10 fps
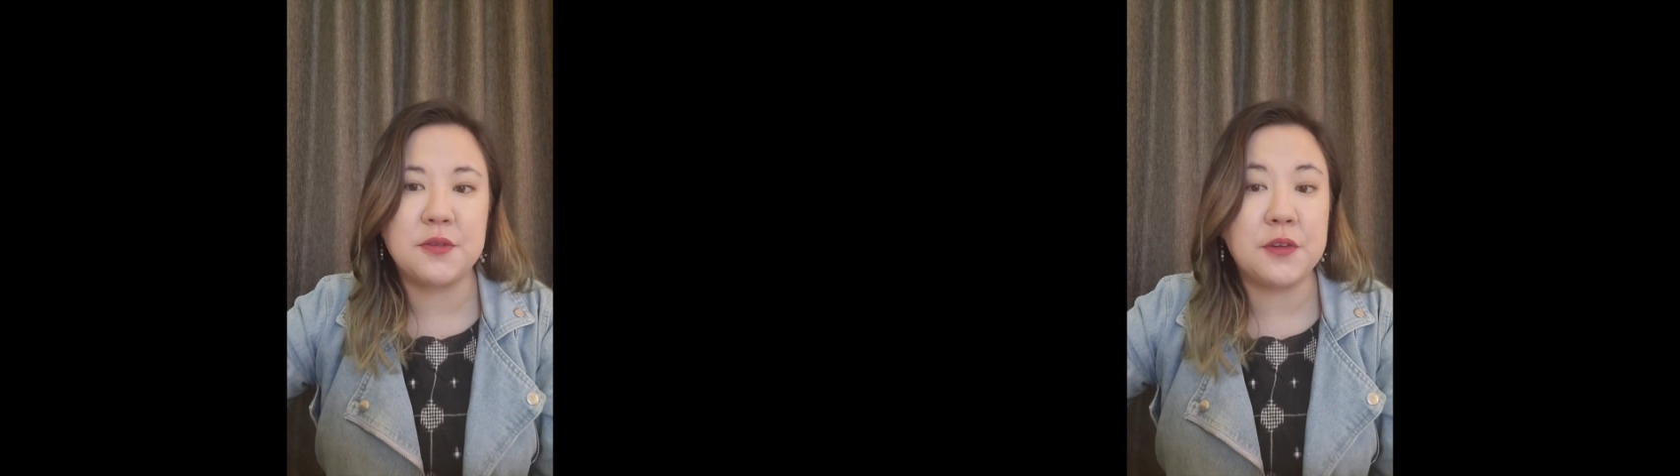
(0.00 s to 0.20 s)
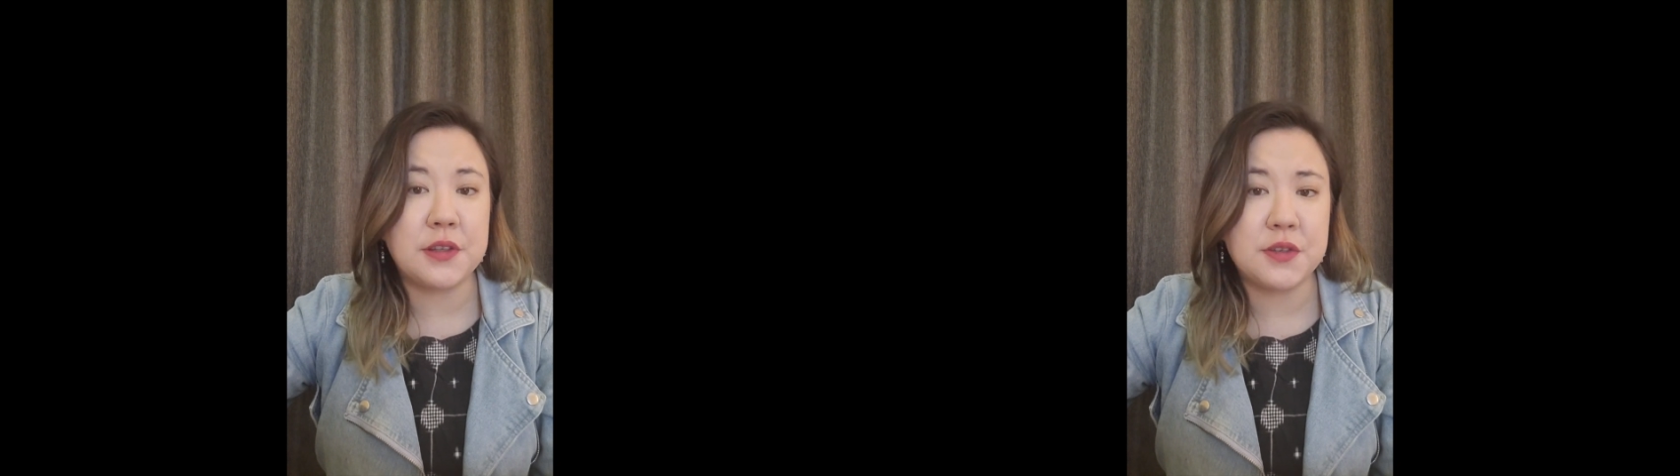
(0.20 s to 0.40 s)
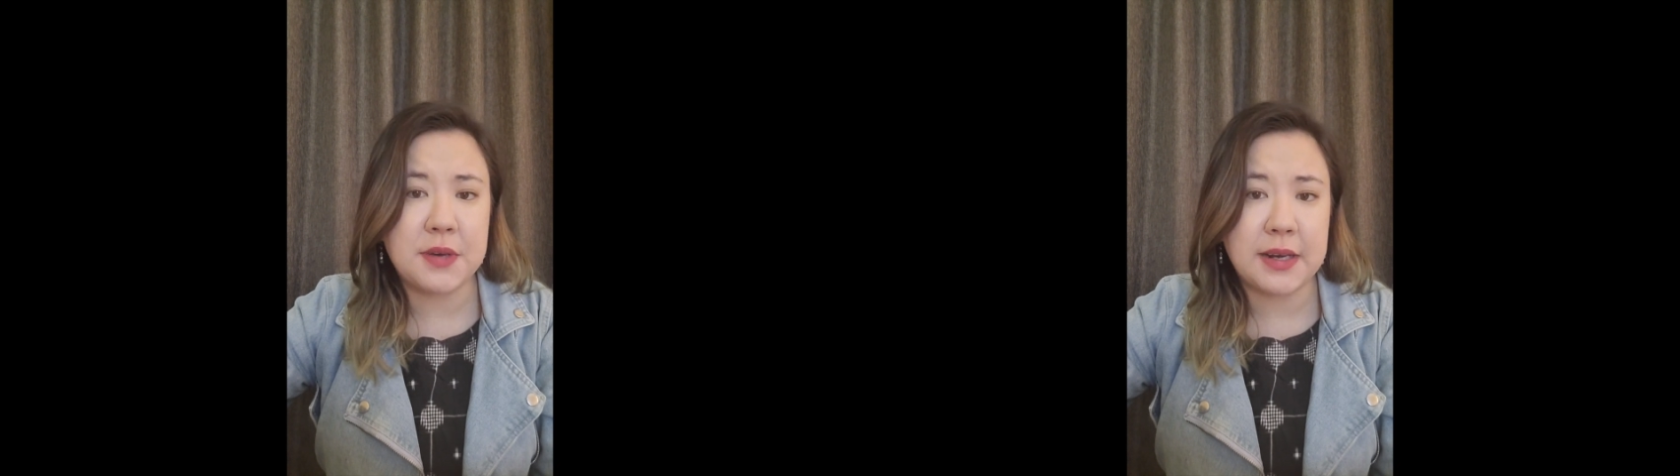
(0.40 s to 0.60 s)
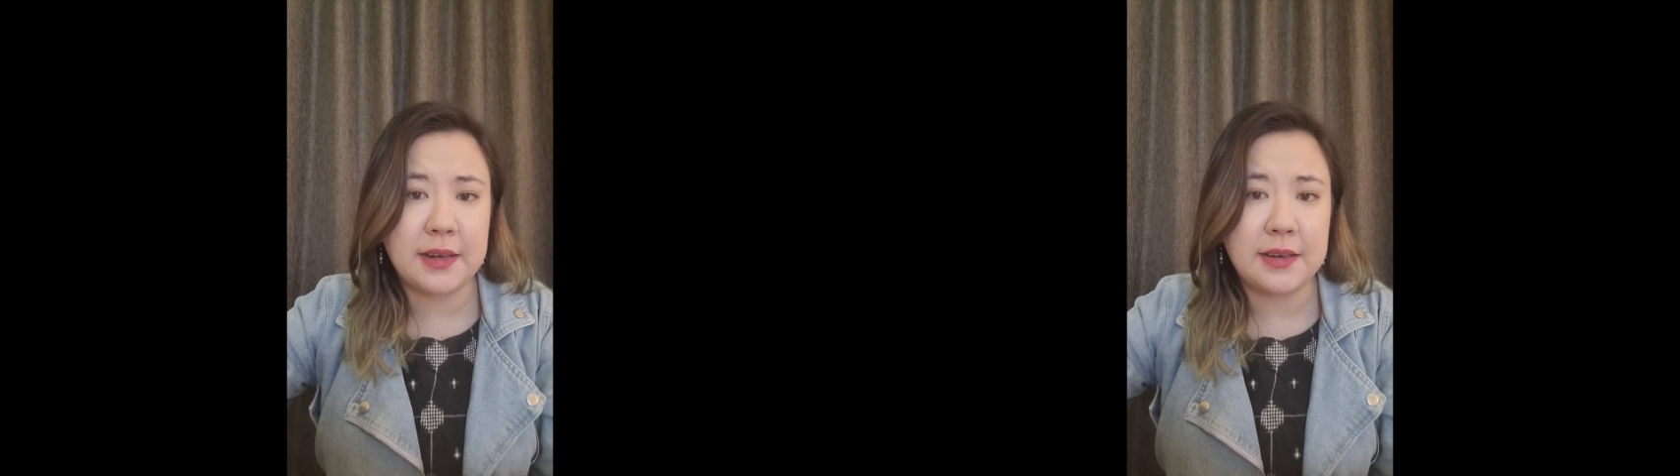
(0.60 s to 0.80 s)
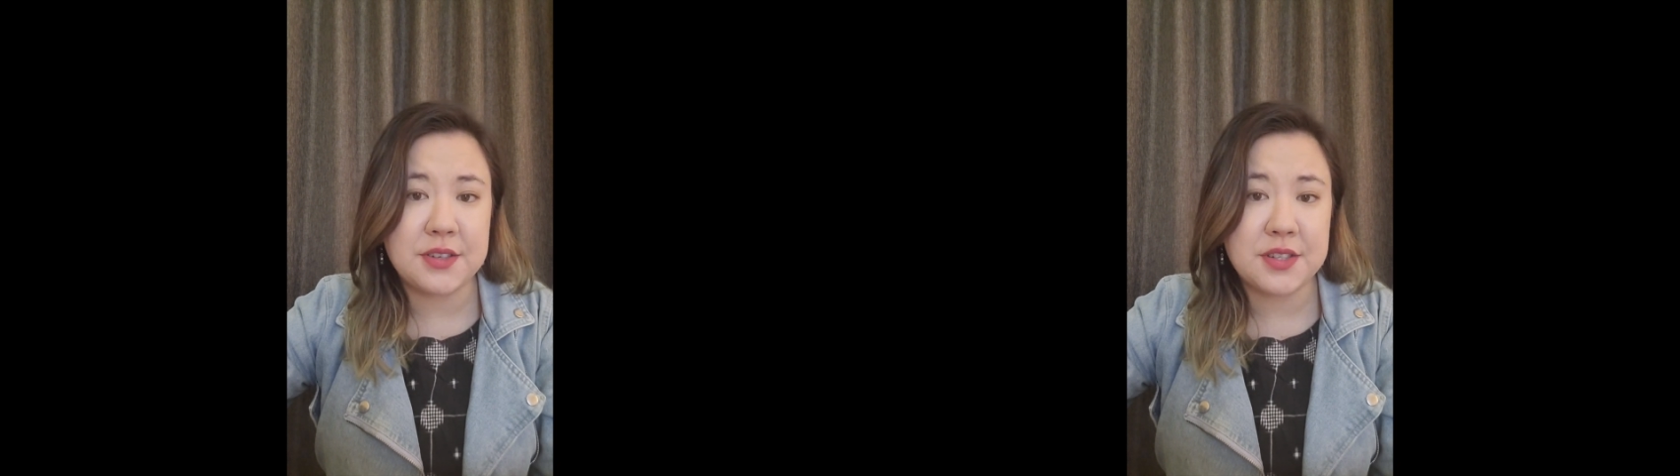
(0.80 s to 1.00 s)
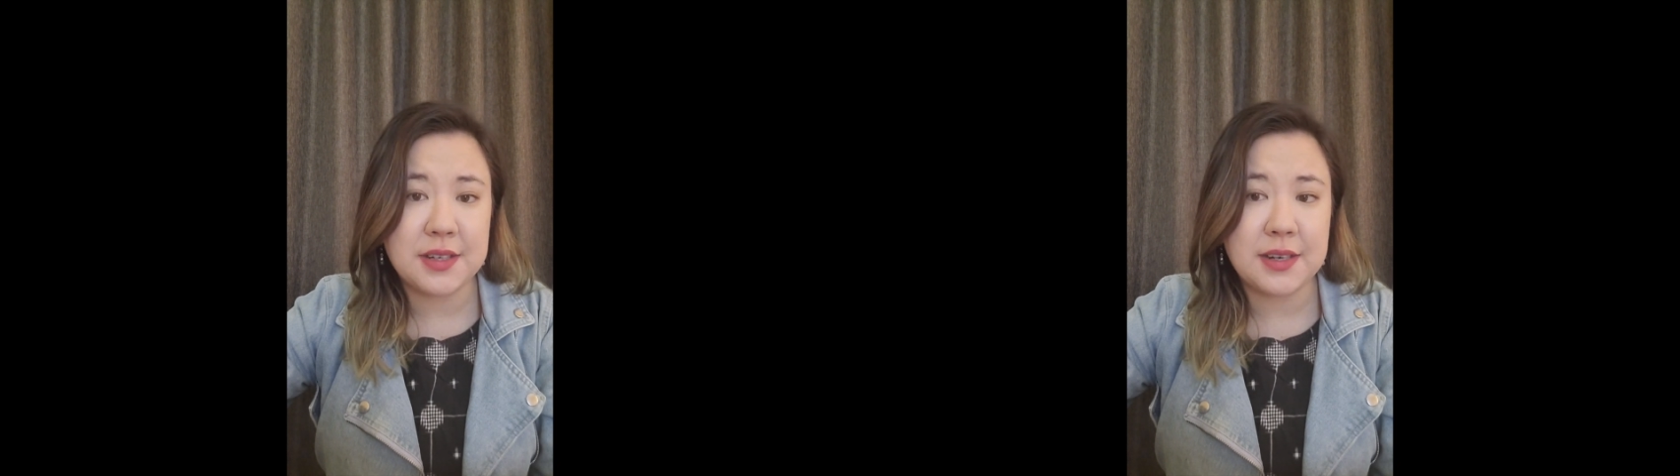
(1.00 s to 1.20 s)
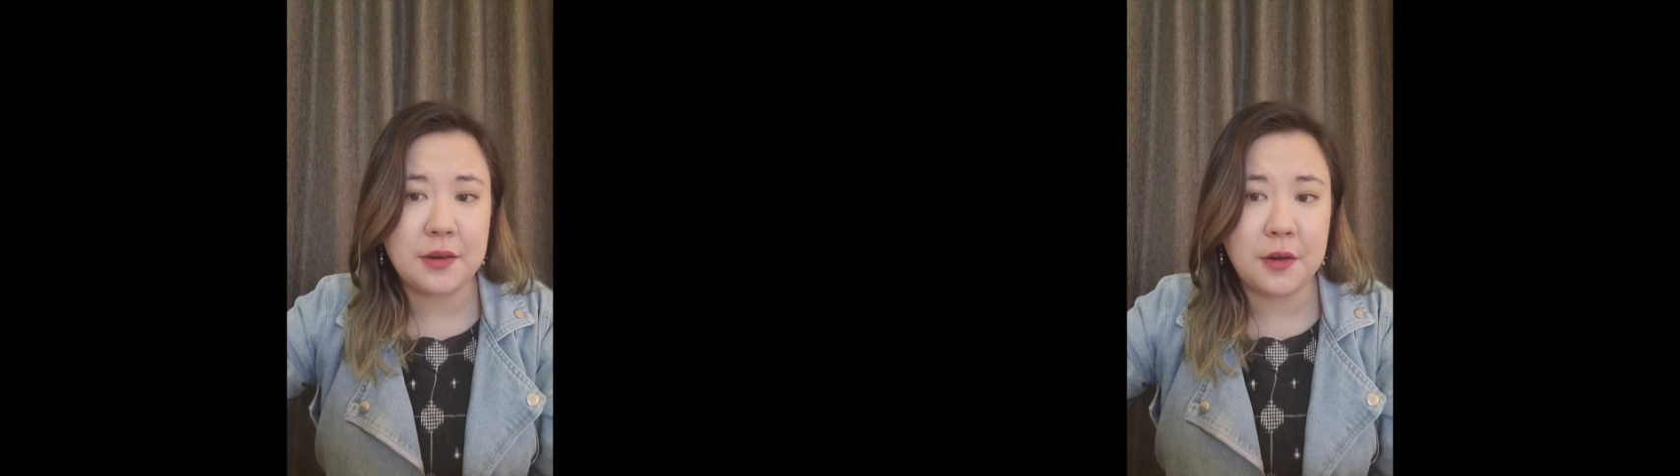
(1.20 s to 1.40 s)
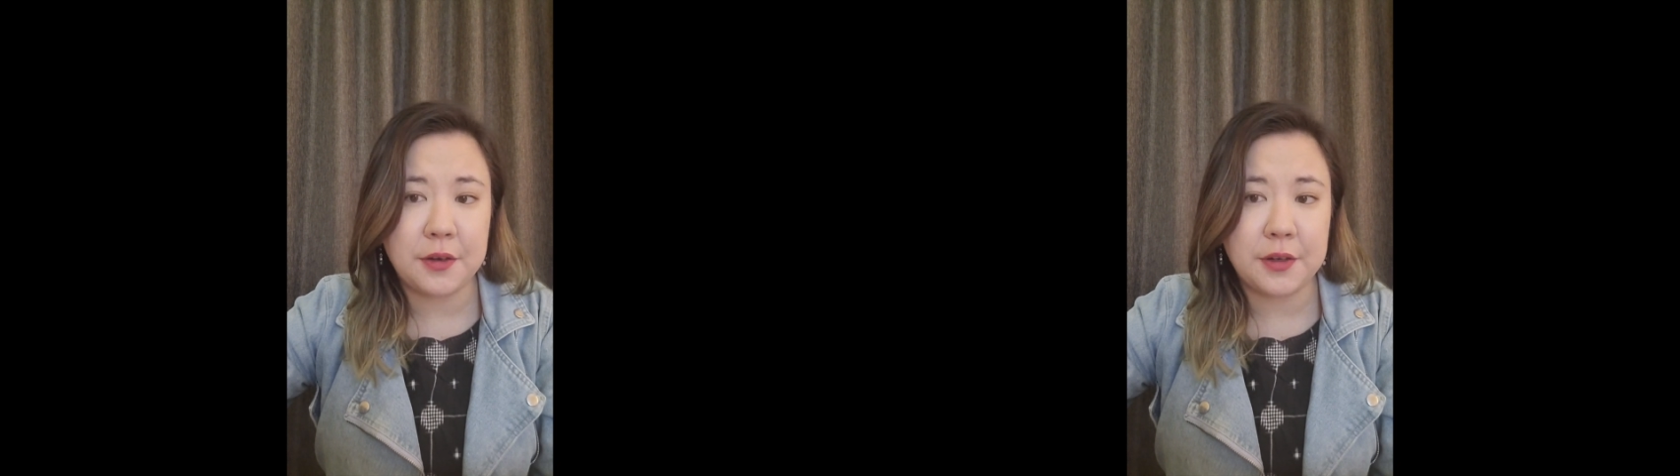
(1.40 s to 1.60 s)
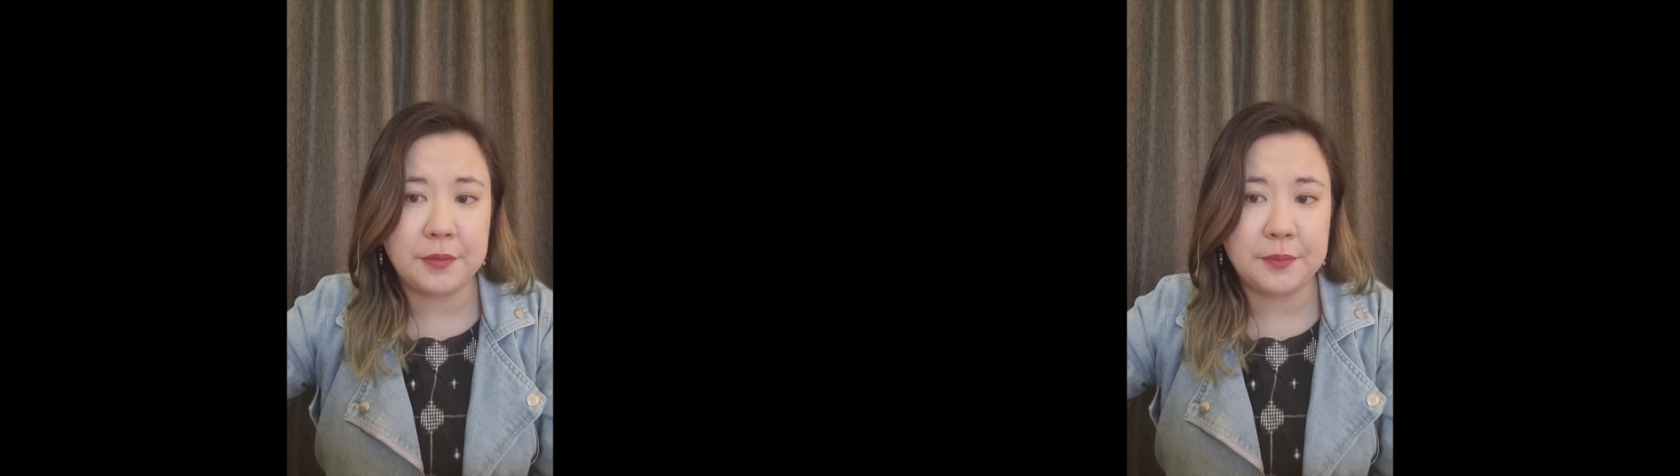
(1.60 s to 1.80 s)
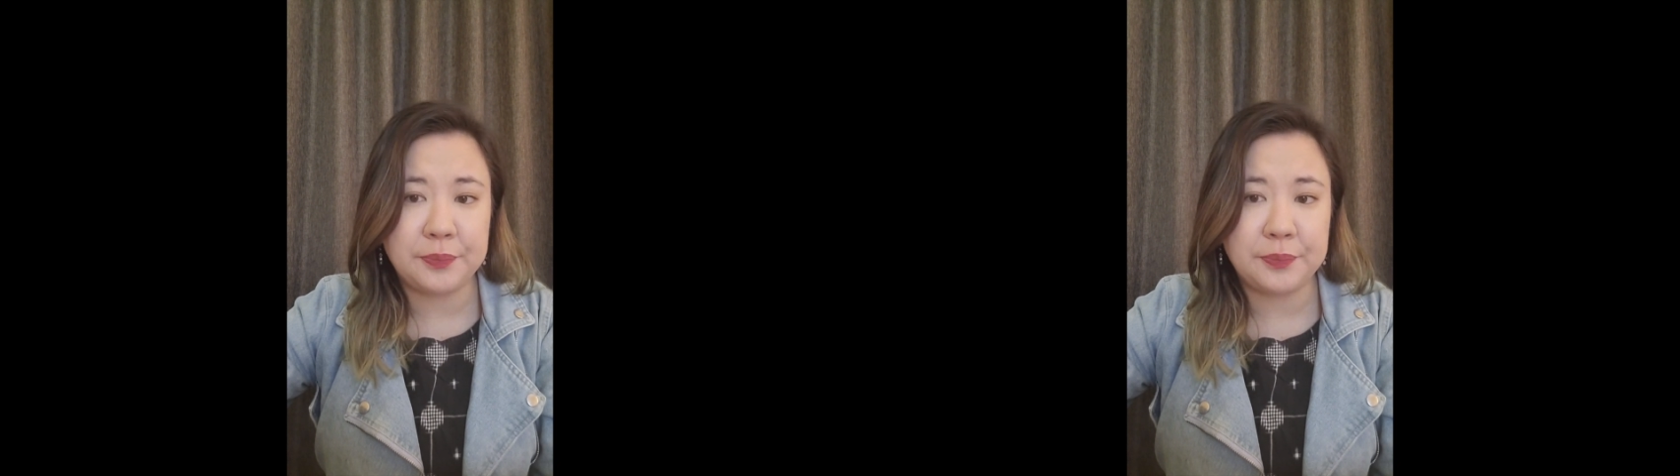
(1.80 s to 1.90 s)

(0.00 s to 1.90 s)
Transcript: for this recognition and honour.